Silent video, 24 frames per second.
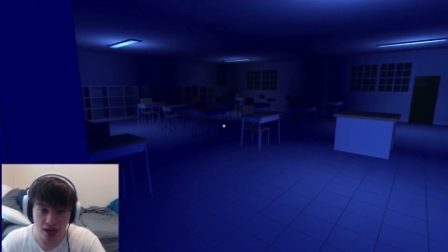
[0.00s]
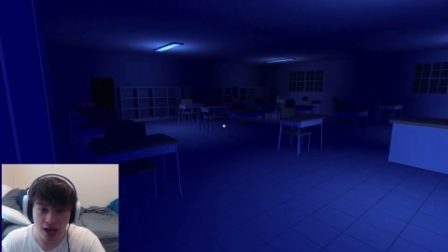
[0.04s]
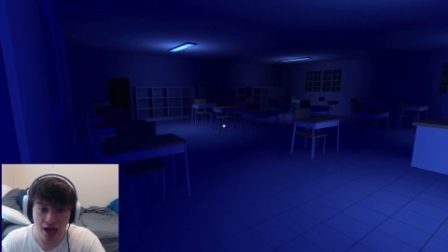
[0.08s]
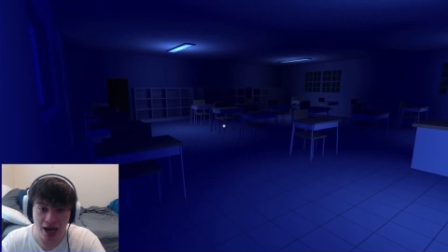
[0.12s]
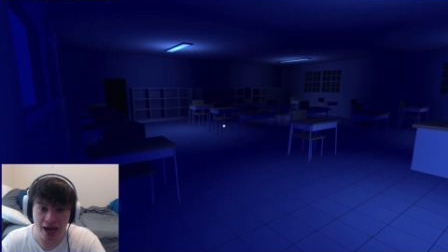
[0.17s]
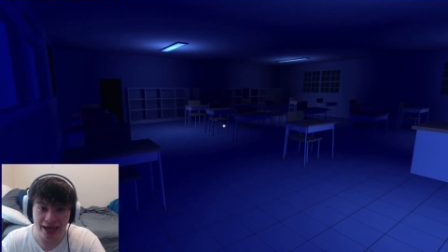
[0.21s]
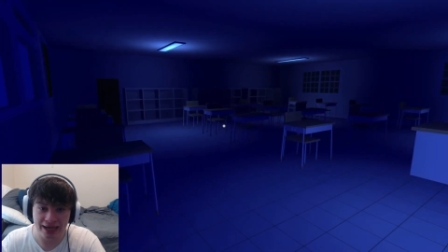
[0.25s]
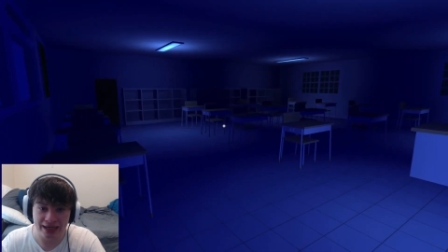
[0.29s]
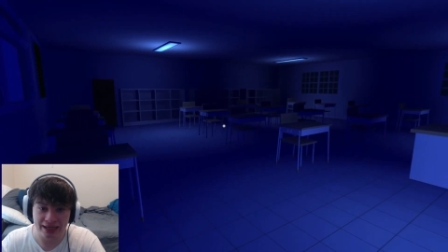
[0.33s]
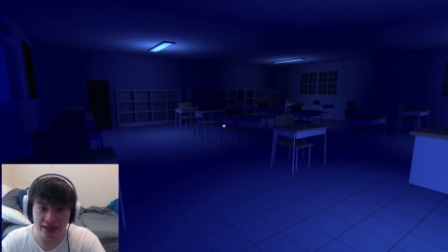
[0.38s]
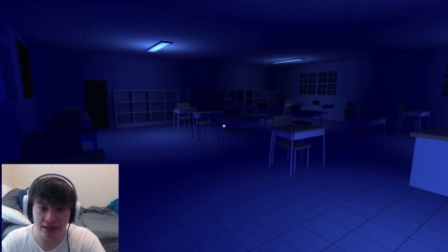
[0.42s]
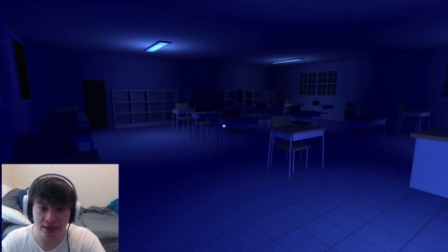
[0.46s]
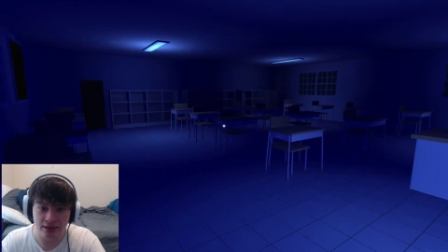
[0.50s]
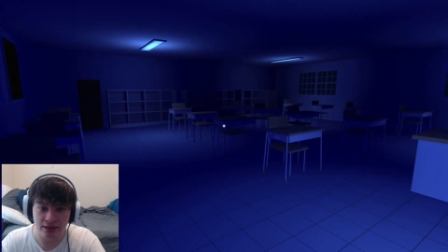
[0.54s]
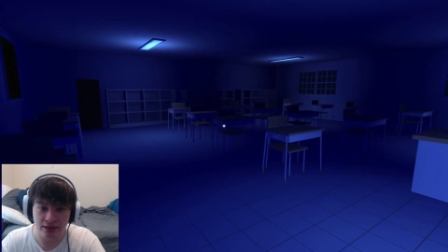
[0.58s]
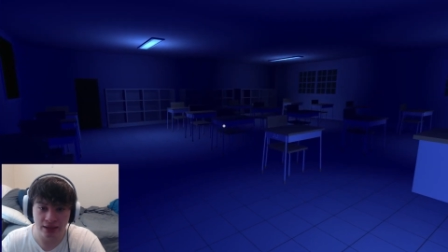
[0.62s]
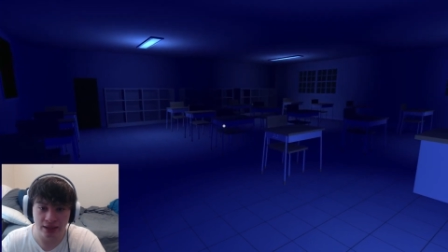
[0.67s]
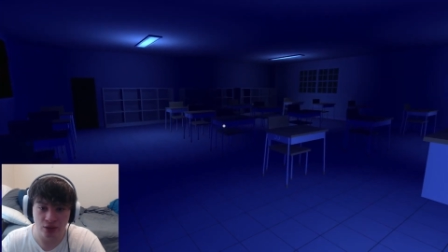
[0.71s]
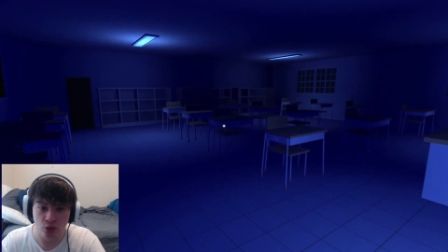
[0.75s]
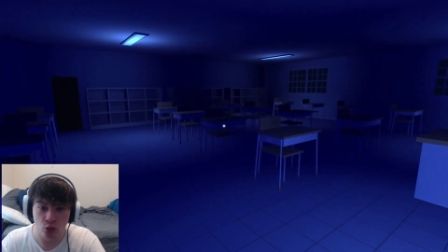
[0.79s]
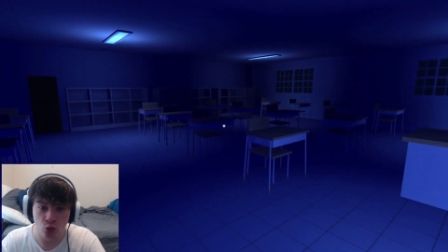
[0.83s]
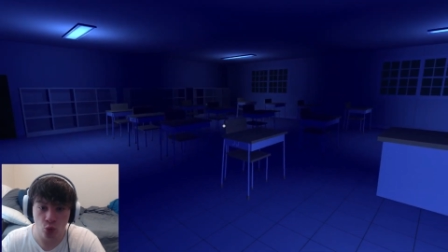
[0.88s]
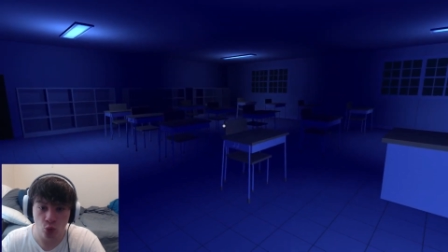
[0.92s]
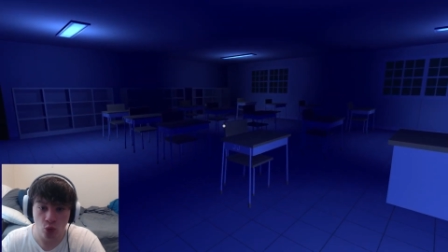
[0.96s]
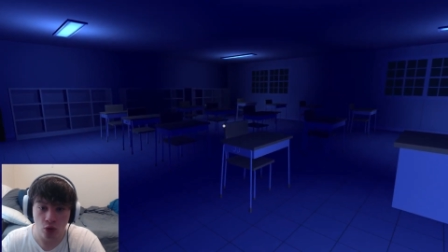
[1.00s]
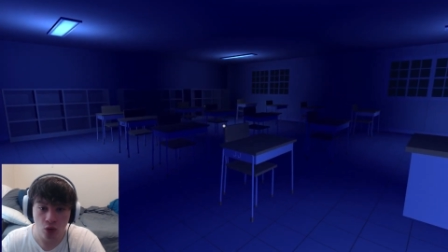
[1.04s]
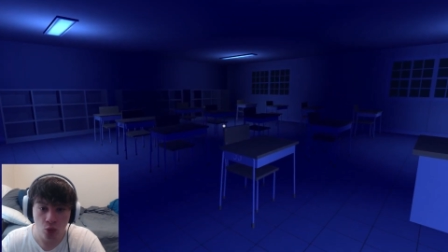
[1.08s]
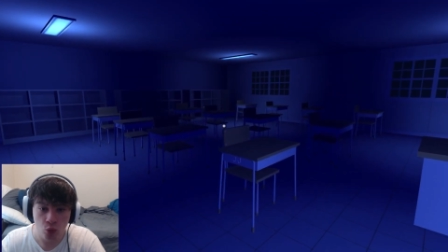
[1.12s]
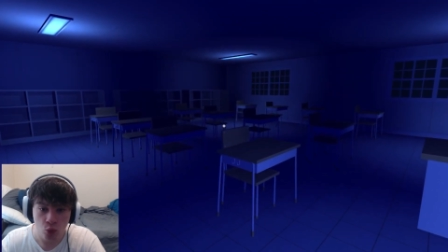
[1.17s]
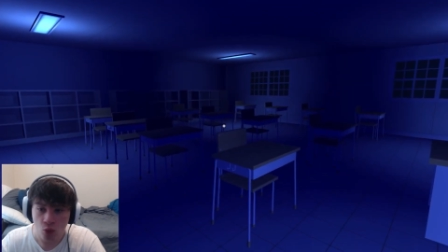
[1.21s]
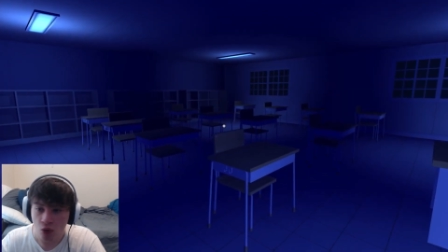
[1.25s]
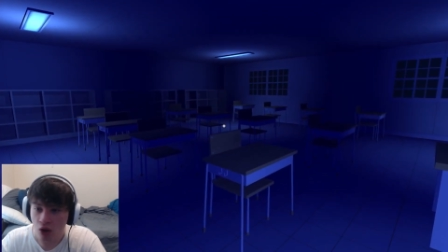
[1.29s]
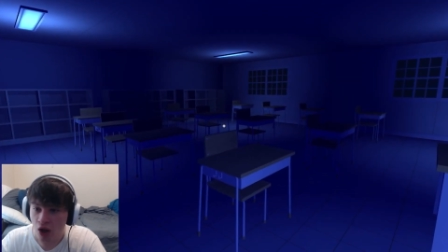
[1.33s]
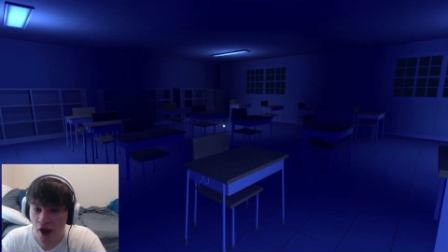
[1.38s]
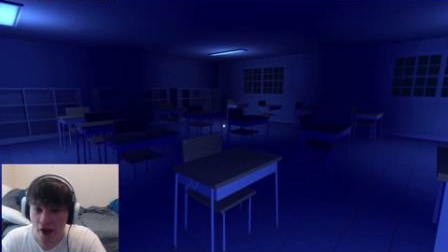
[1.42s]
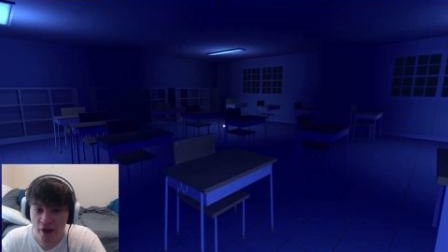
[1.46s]
I think. Oh,
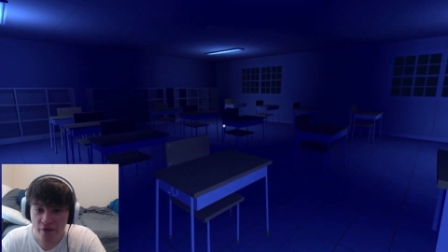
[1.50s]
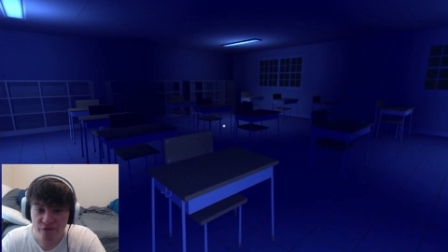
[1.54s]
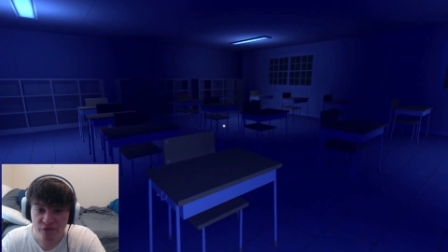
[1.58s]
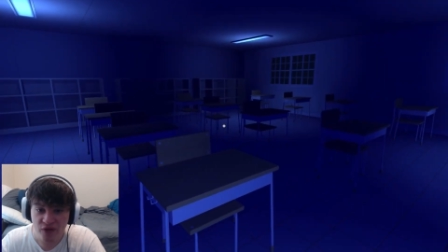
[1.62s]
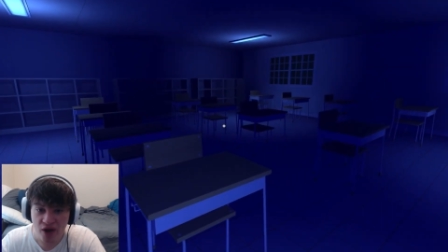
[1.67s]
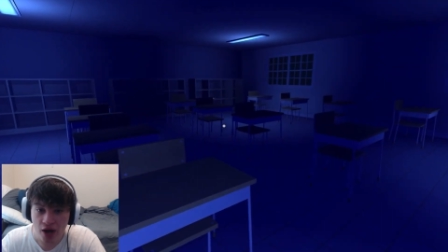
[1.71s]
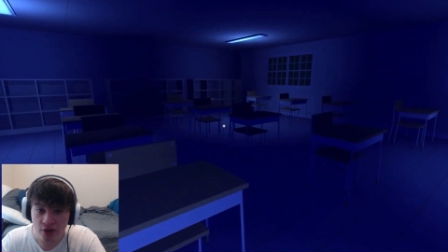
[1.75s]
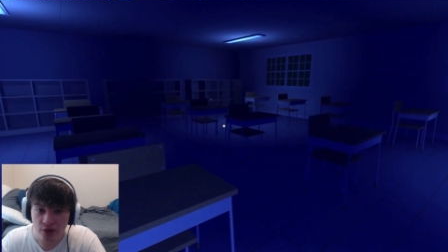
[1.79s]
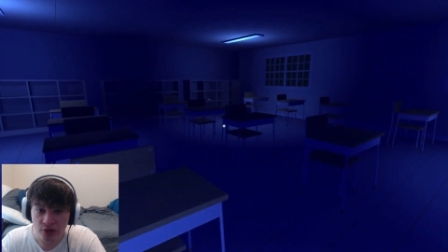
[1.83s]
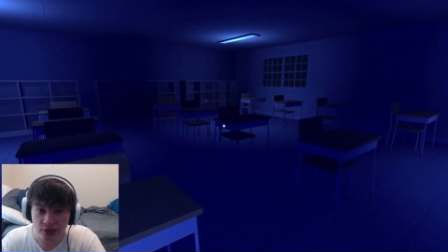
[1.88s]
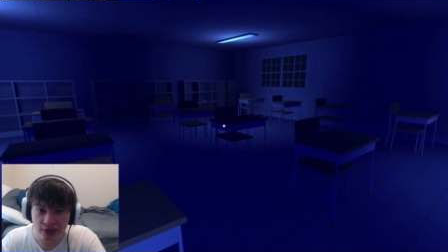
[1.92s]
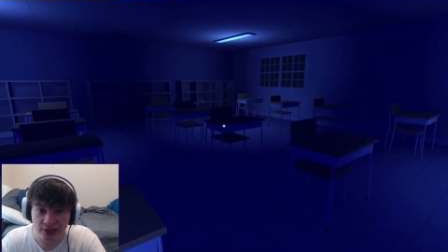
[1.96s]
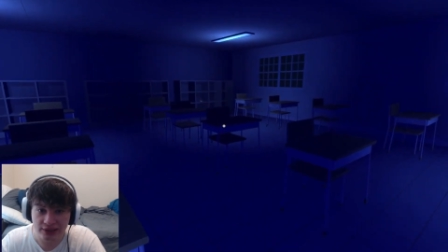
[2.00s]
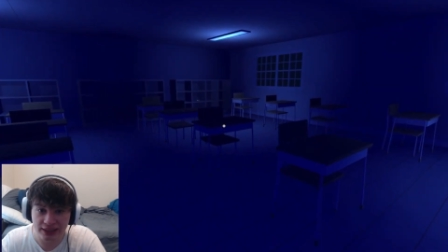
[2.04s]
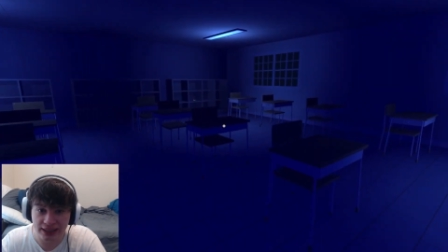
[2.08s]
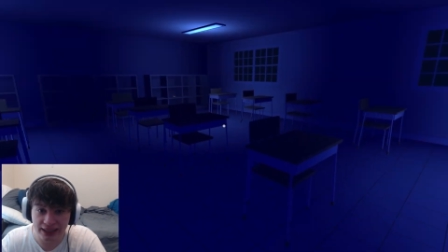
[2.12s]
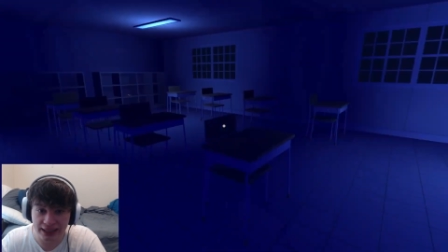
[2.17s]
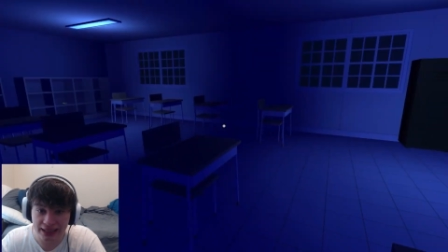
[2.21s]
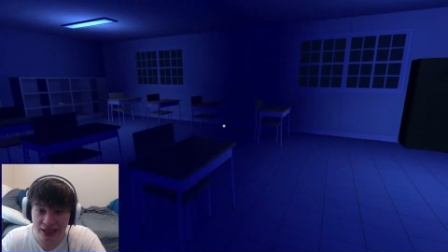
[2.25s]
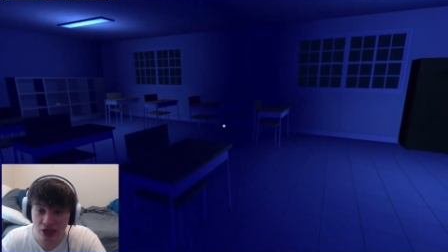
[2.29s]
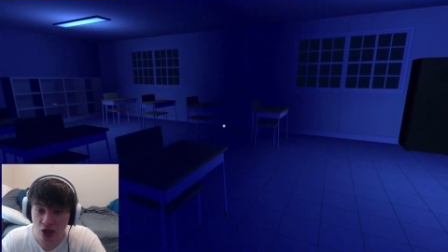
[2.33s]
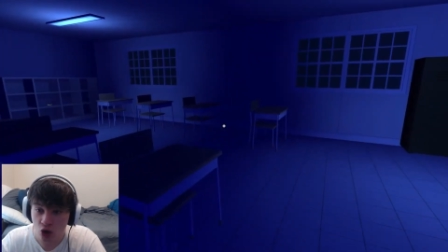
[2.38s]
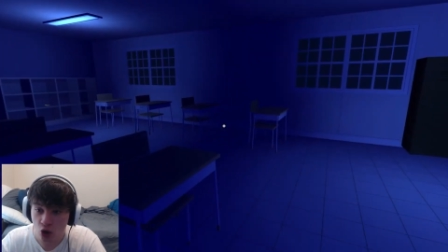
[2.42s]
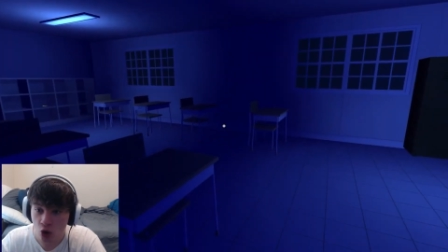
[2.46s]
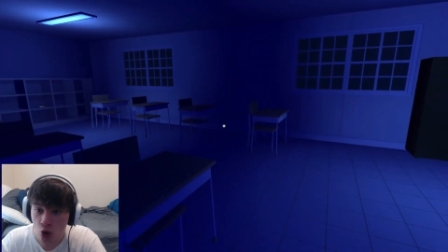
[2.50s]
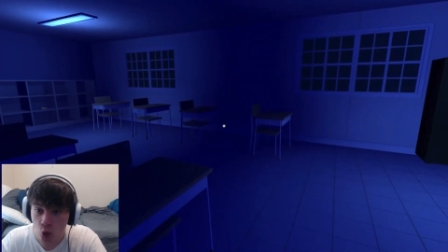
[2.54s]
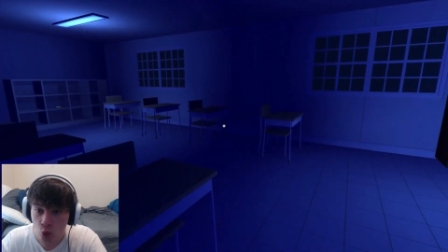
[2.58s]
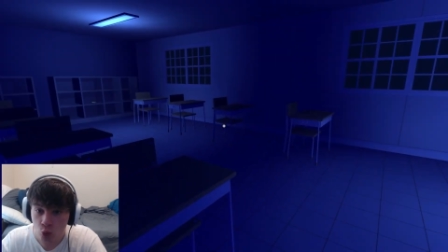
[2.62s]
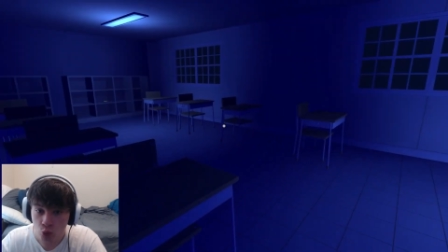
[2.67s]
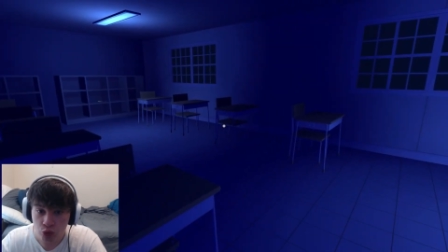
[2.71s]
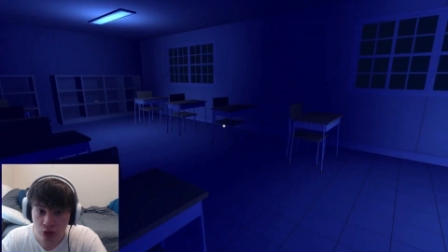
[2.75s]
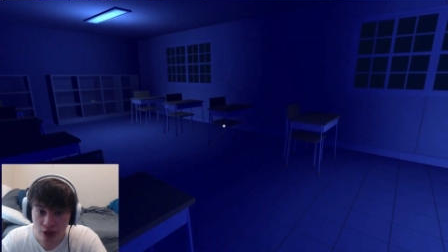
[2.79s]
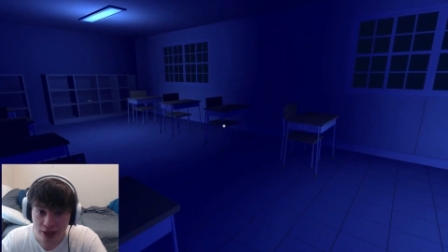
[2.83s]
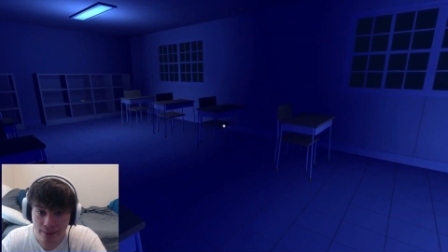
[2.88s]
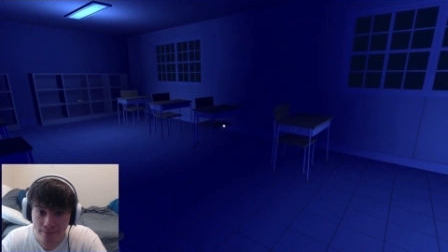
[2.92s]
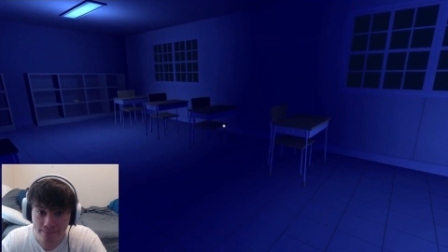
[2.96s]
oh, I found a key. Oh
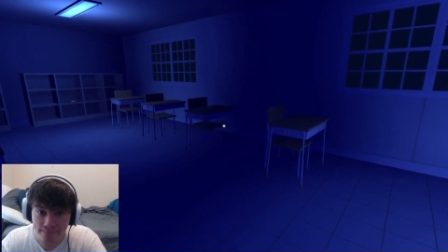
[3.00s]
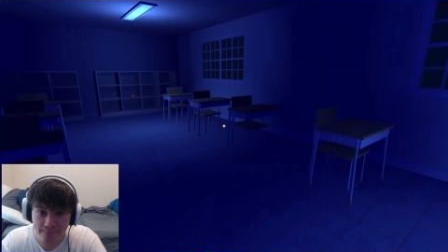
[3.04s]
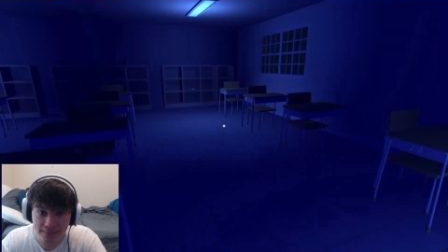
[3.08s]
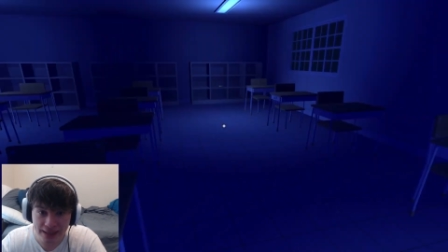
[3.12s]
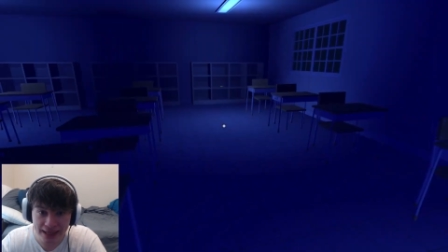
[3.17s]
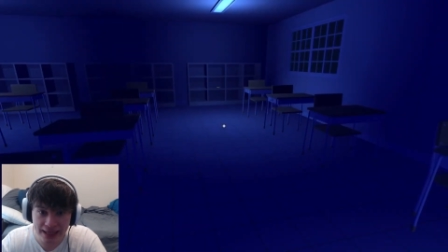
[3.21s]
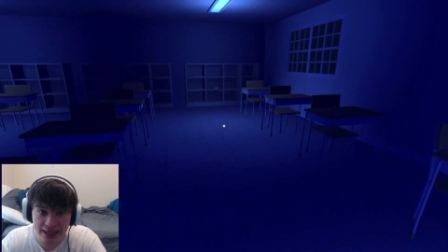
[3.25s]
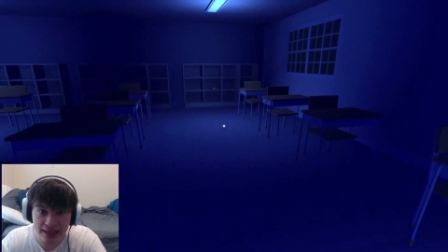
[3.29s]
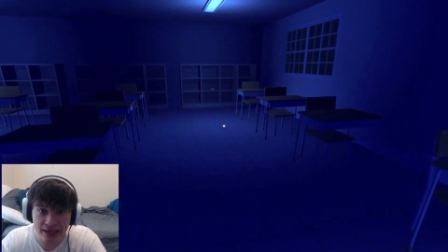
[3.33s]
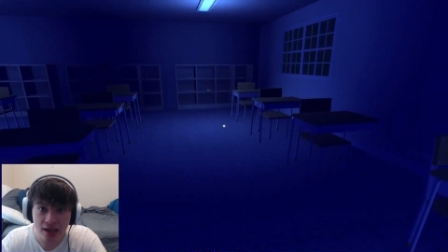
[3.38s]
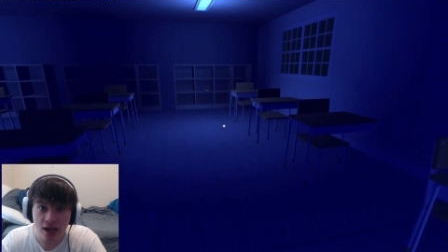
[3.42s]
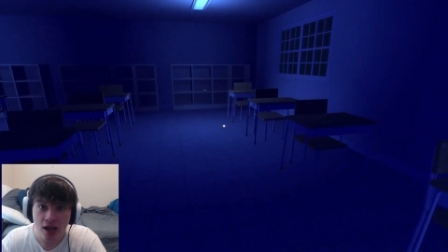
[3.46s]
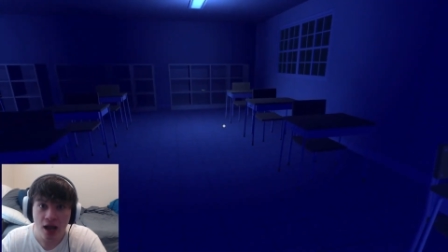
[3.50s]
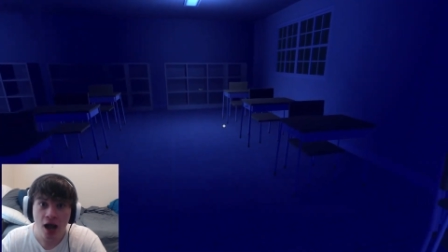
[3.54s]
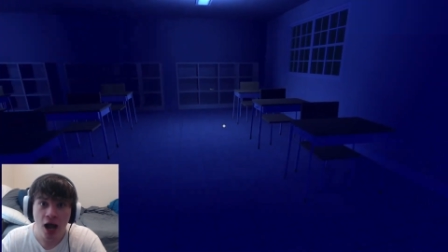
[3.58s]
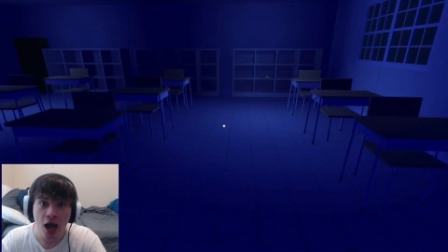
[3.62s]
look at me.